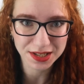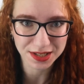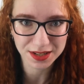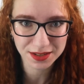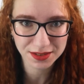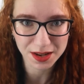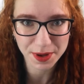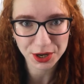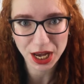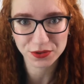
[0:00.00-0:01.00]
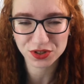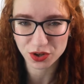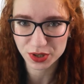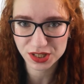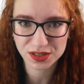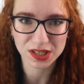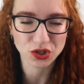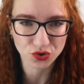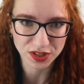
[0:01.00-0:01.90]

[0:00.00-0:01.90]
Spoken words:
ideas about how sewists and